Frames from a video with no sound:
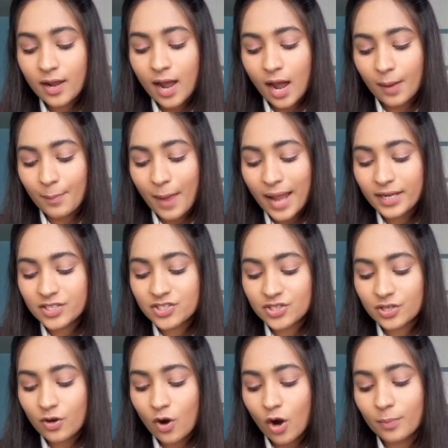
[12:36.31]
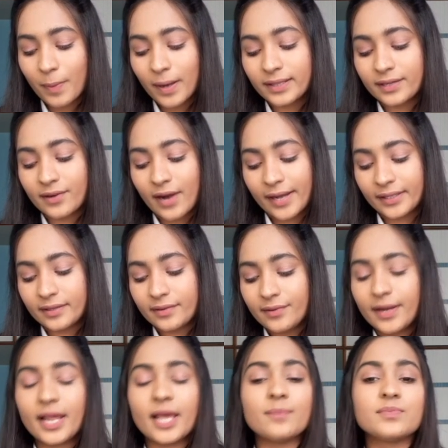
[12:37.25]
a manager, or by the writer
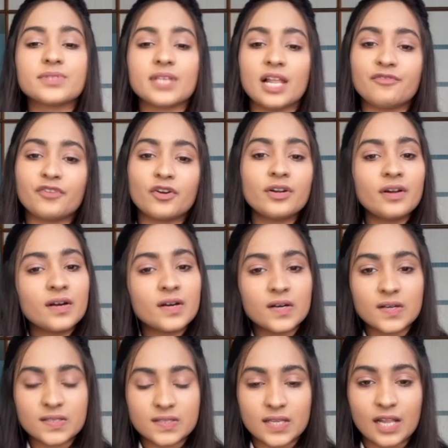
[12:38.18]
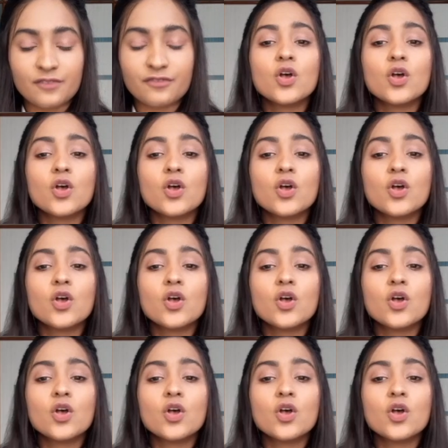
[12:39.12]
himself or herself.